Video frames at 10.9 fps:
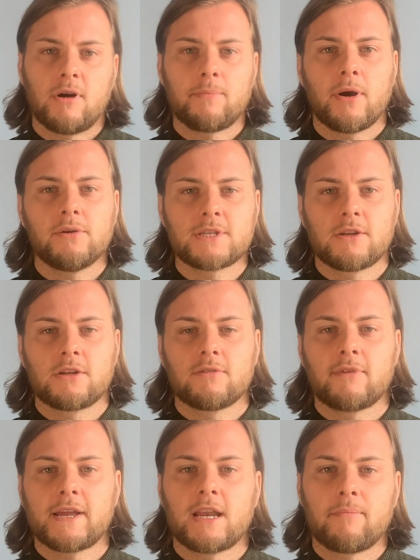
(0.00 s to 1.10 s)
By posting on a
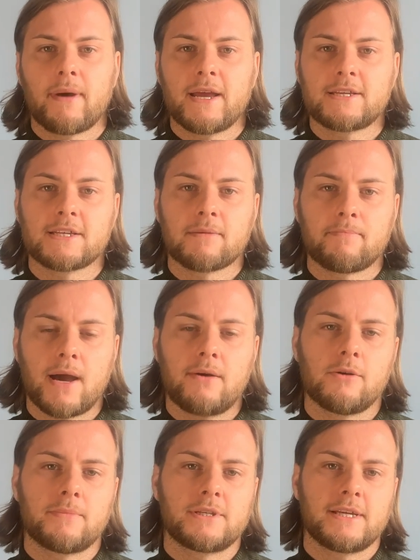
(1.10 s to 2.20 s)
regular basis about
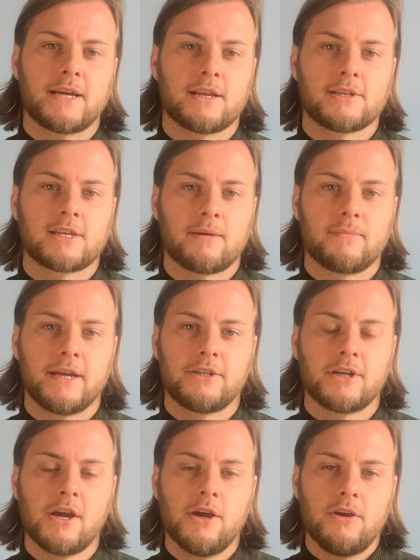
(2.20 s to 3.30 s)
your particular sub niche,